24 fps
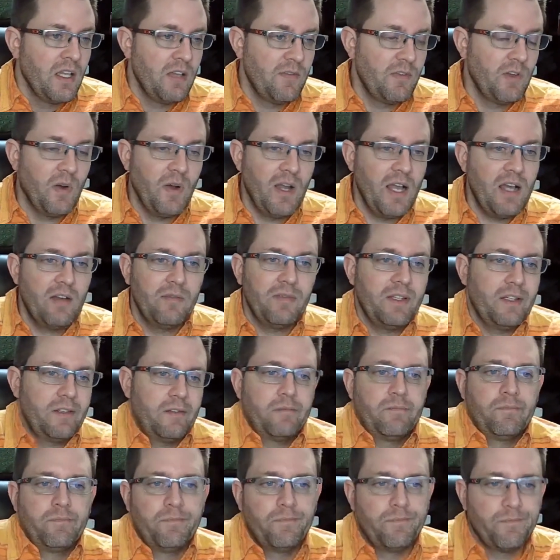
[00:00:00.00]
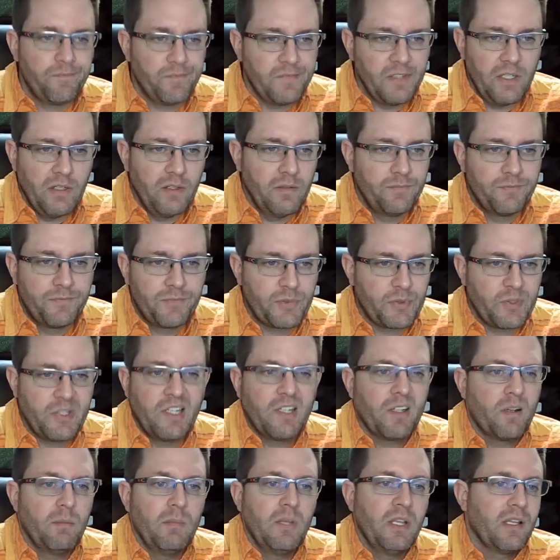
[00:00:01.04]
You don't have like, you know,
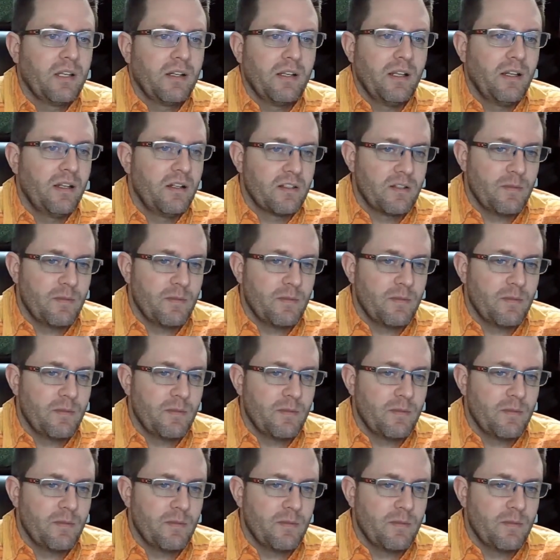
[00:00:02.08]
$300 million